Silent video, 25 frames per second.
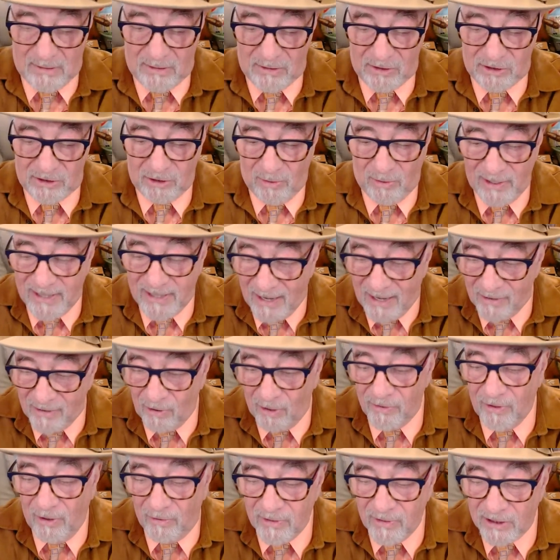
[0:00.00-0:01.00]
So, again,
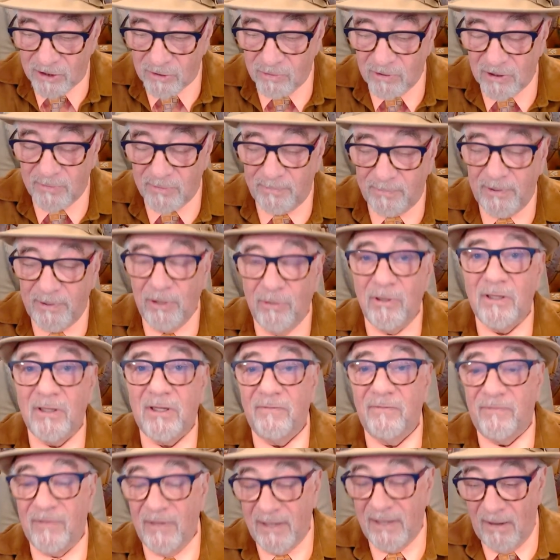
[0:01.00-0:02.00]
although this was
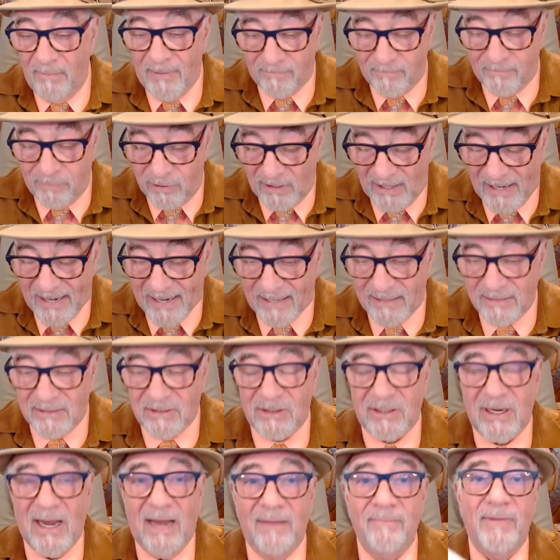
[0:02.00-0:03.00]
putatively about
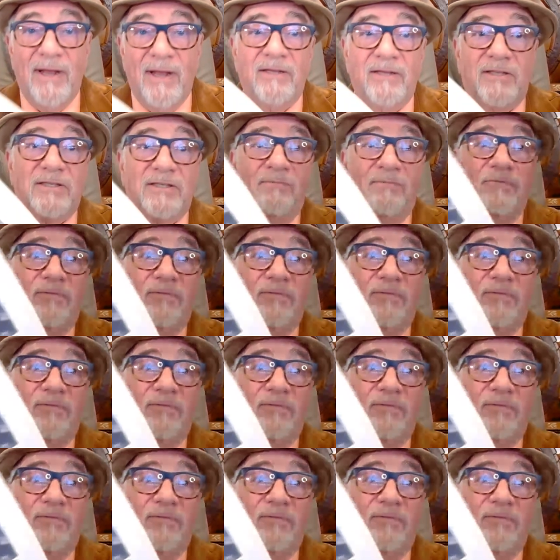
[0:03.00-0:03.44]
plants, I met some